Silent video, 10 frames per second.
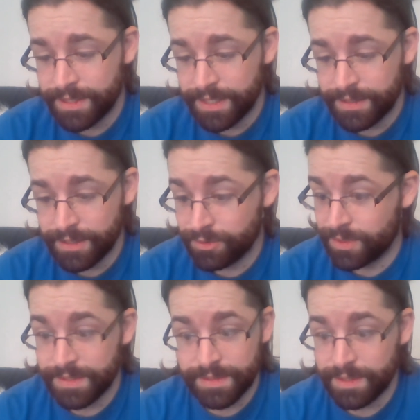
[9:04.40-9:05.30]
it
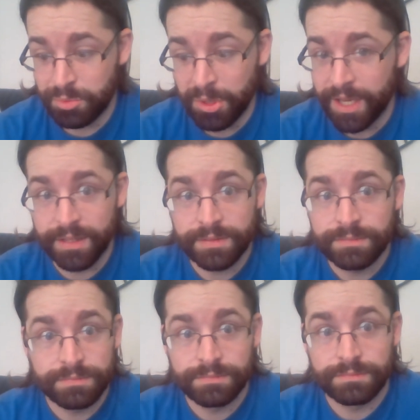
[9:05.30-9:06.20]
increased it by
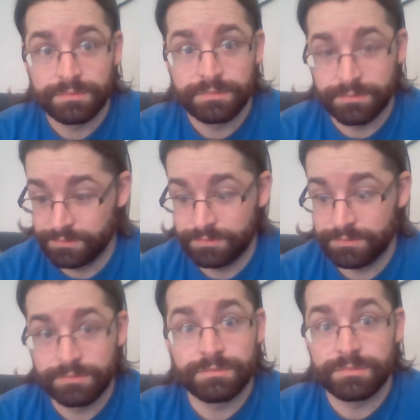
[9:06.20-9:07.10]

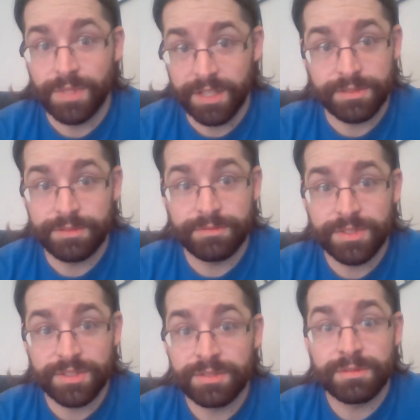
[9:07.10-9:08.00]
this
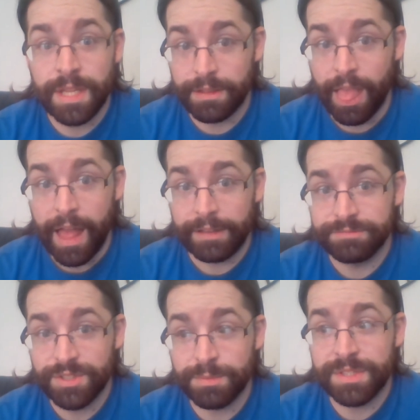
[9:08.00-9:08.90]
is
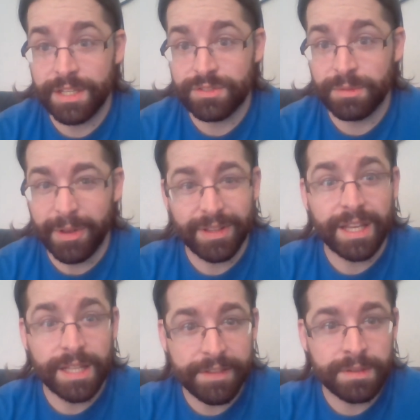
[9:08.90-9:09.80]
substantial amount, like
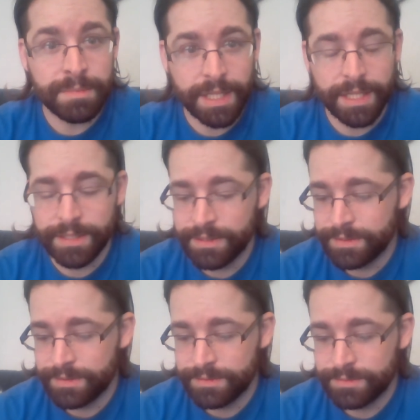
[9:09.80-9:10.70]
11 million,
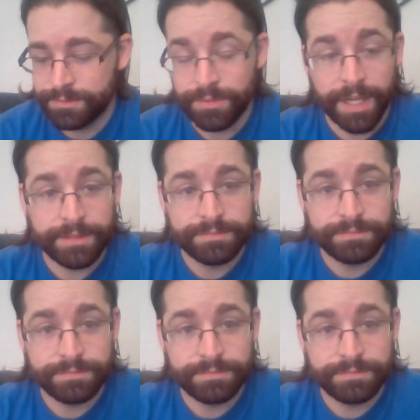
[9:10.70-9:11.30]
right?